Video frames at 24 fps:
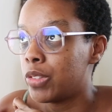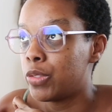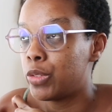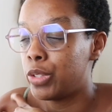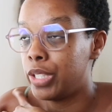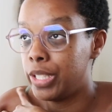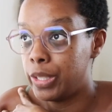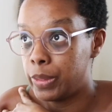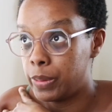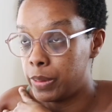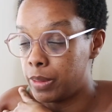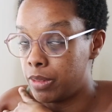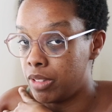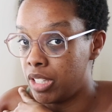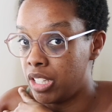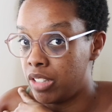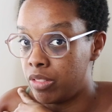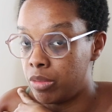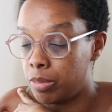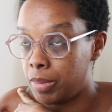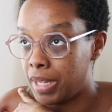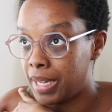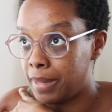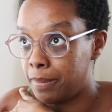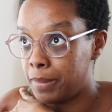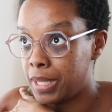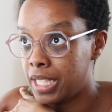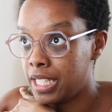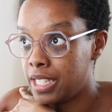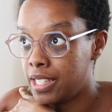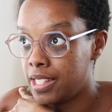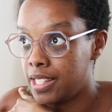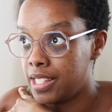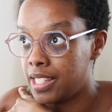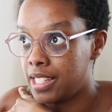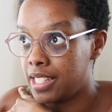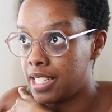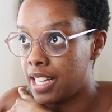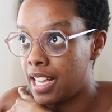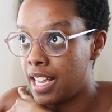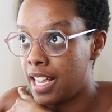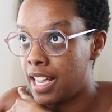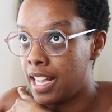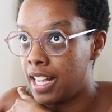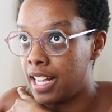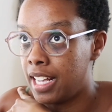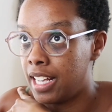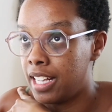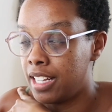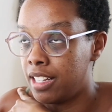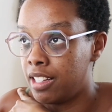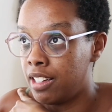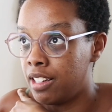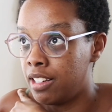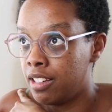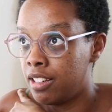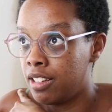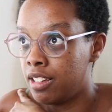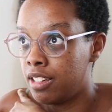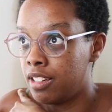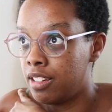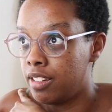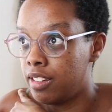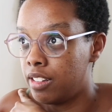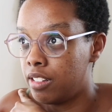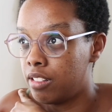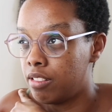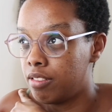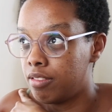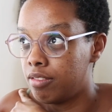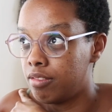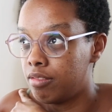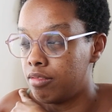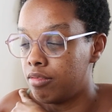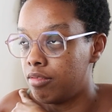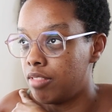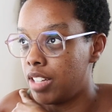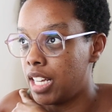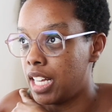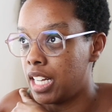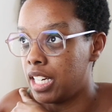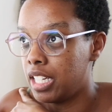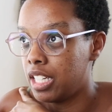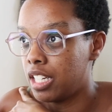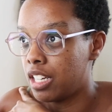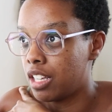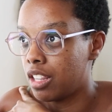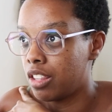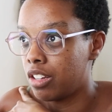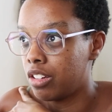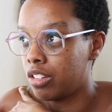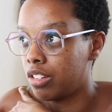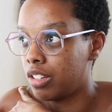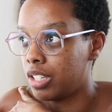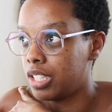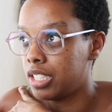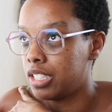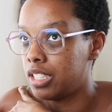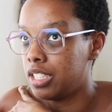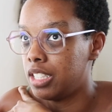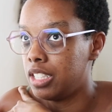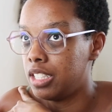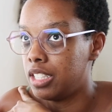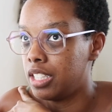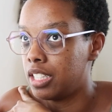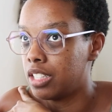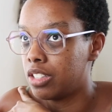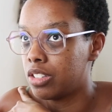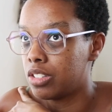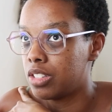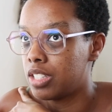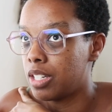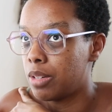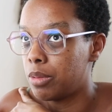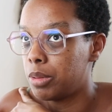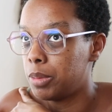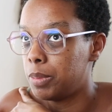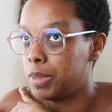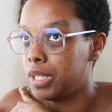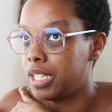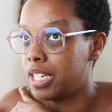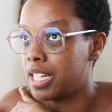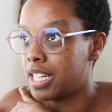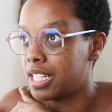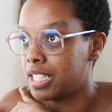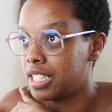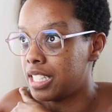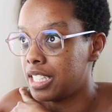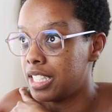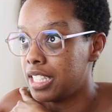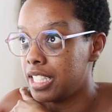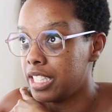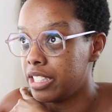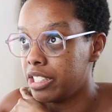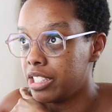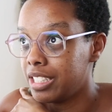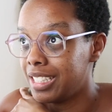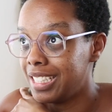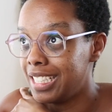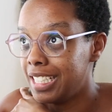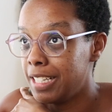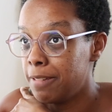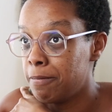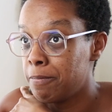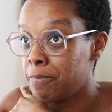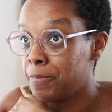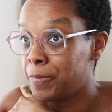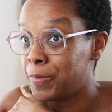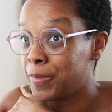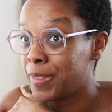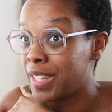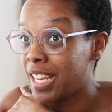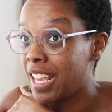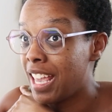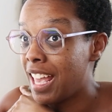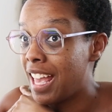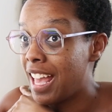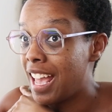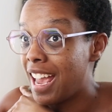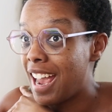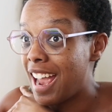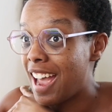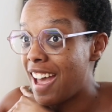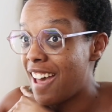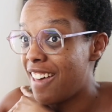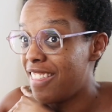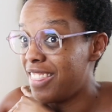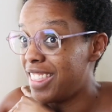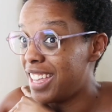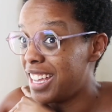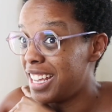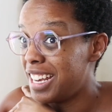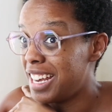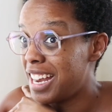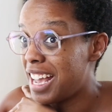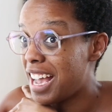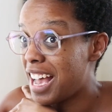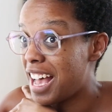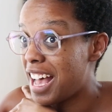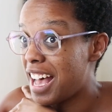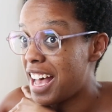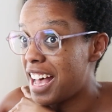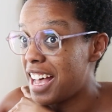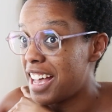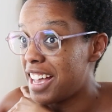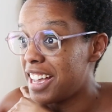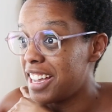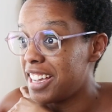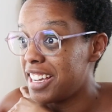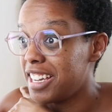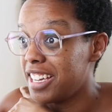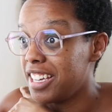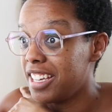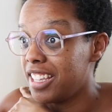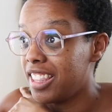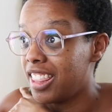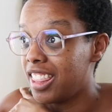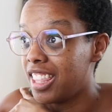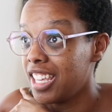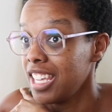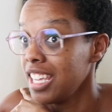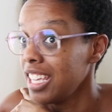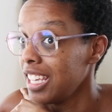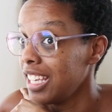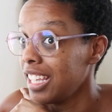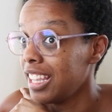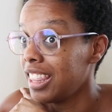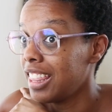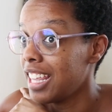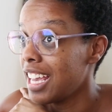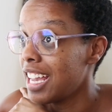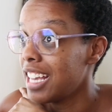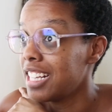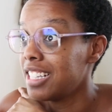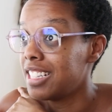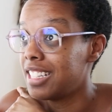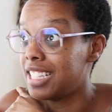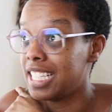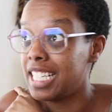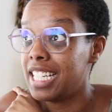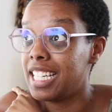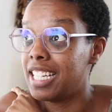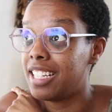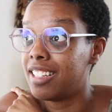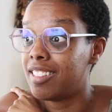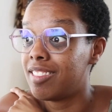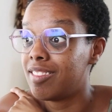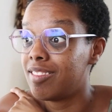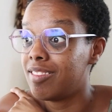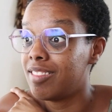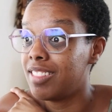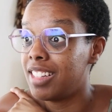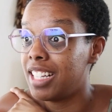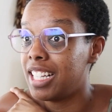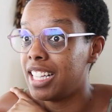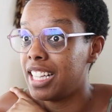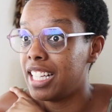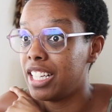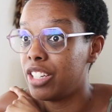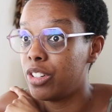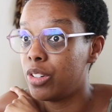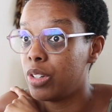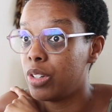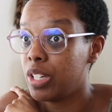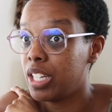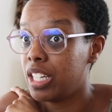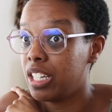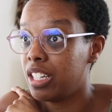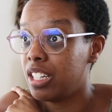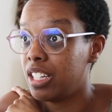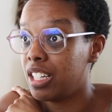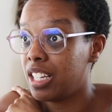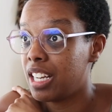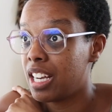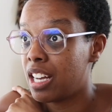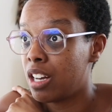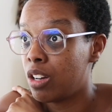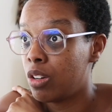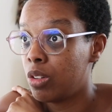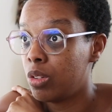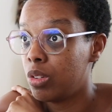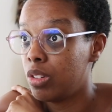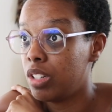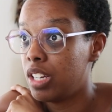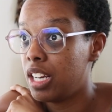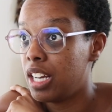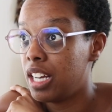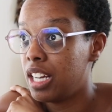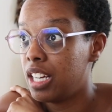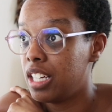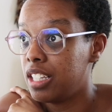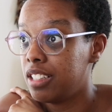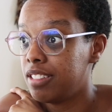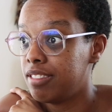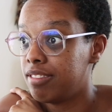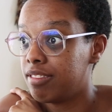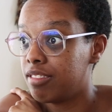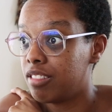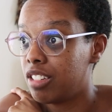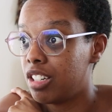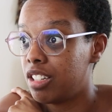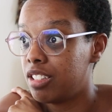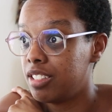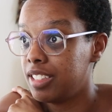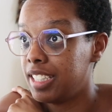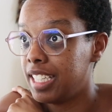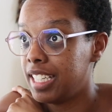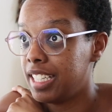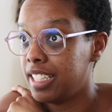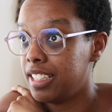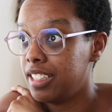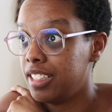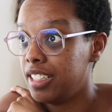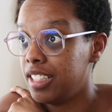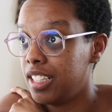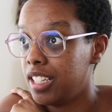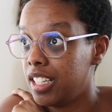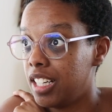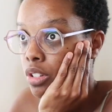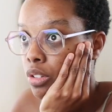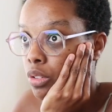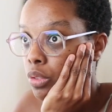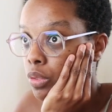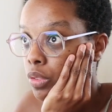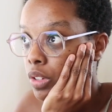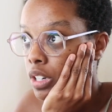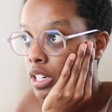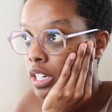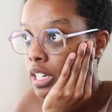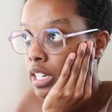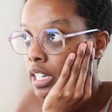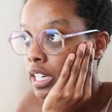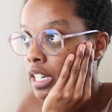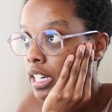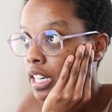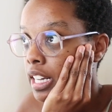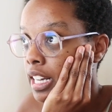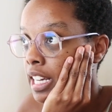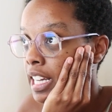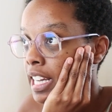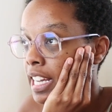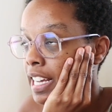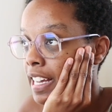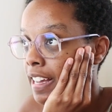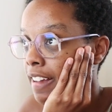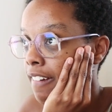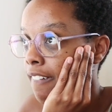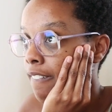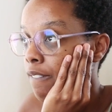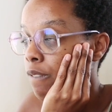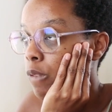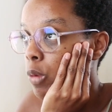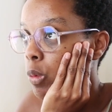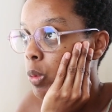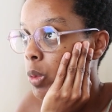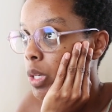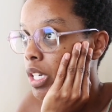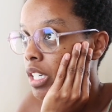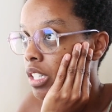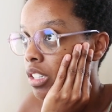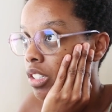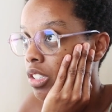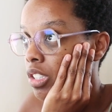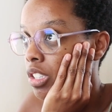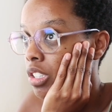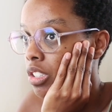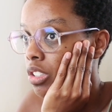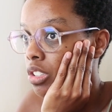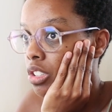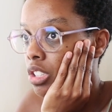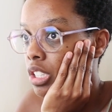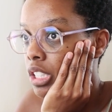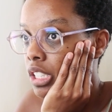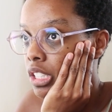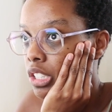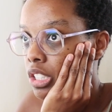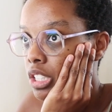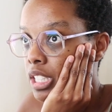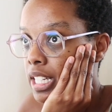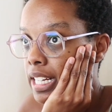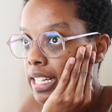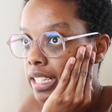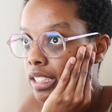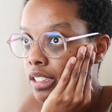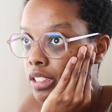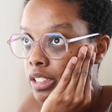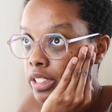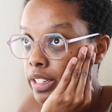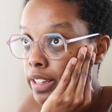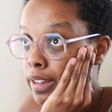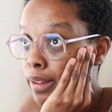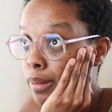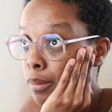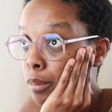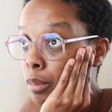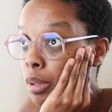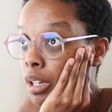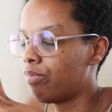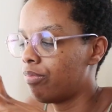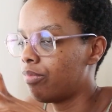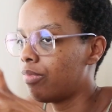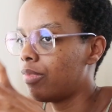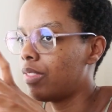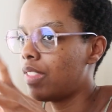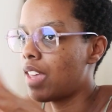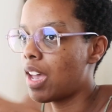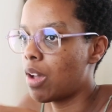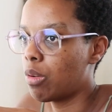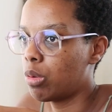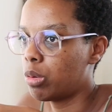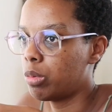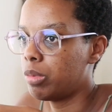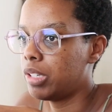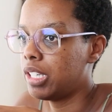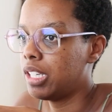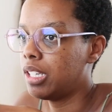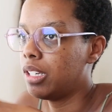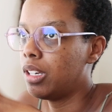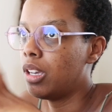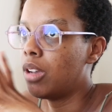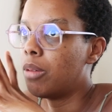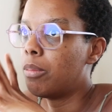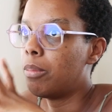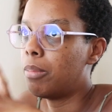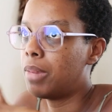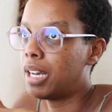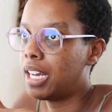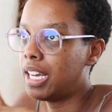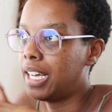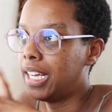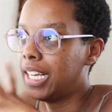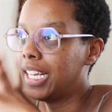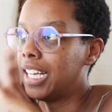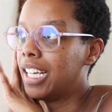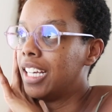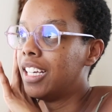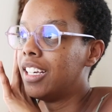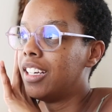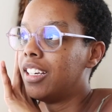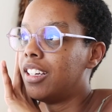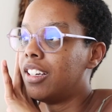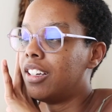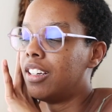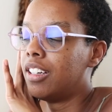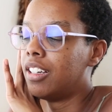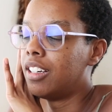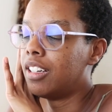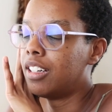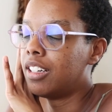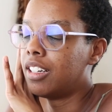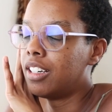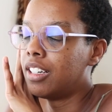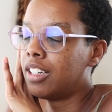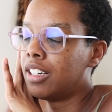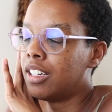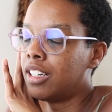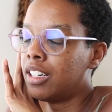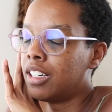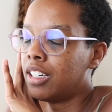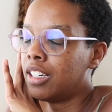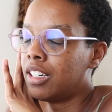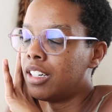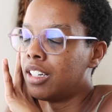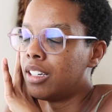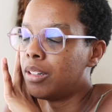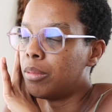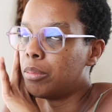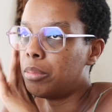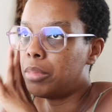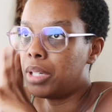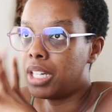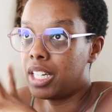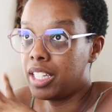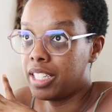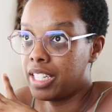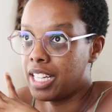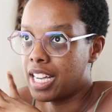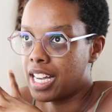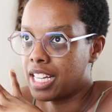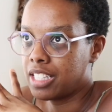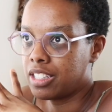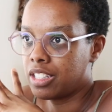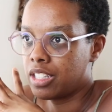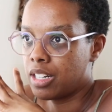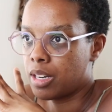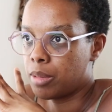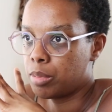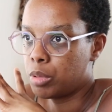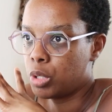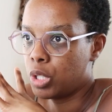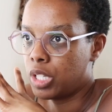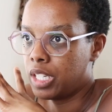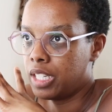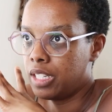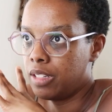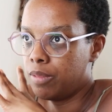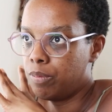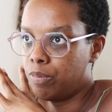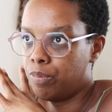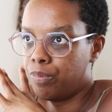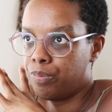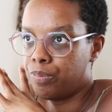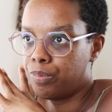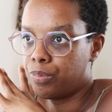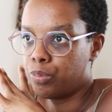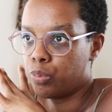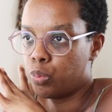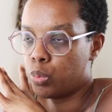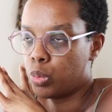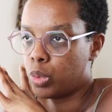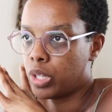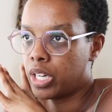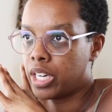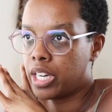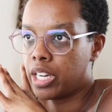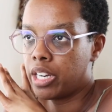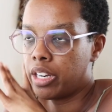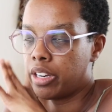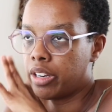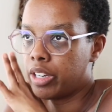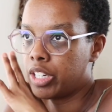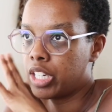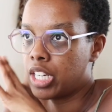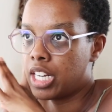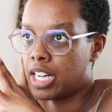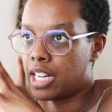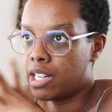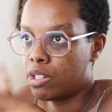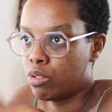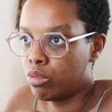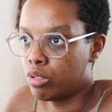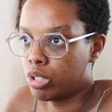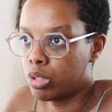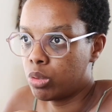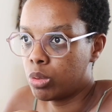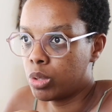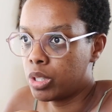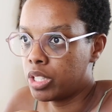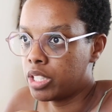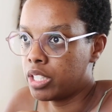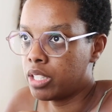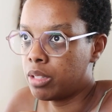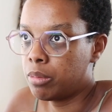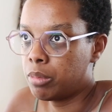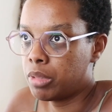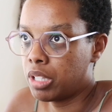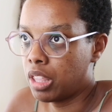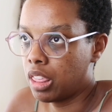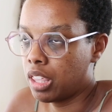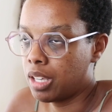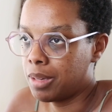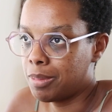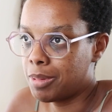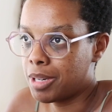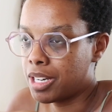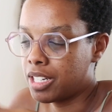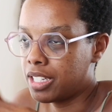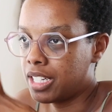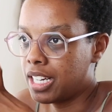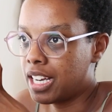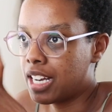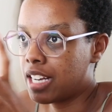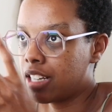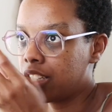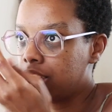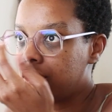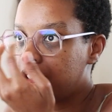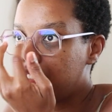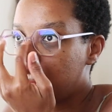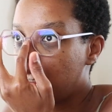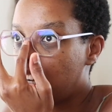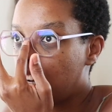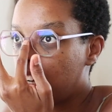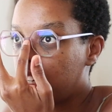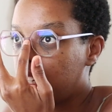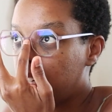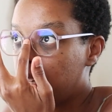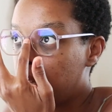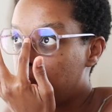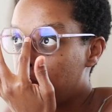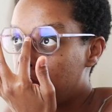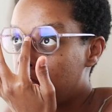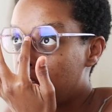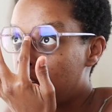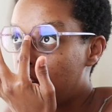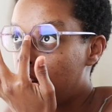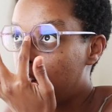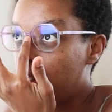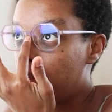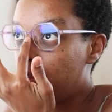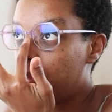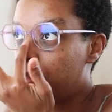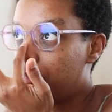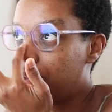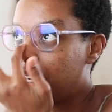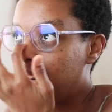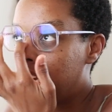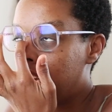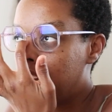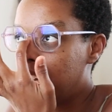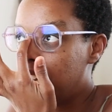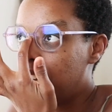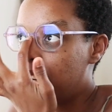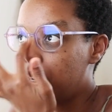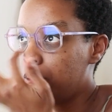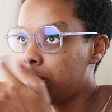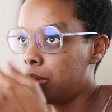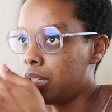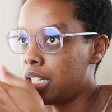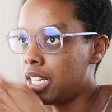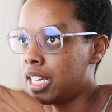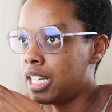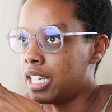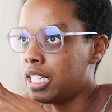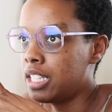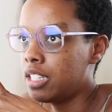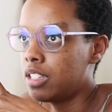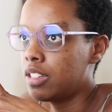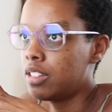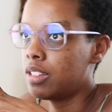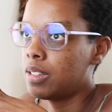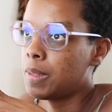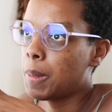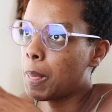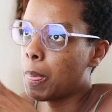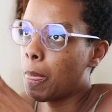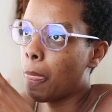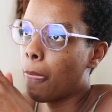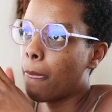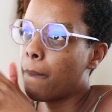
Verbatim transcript: frequency of payments and any other like details that would be necessary. And then I think that's it. Then they create an account and log in. So far, I have one called Chit Chat Club. That will be my podcast option, where I'll record a monthly podcast talking about my updates,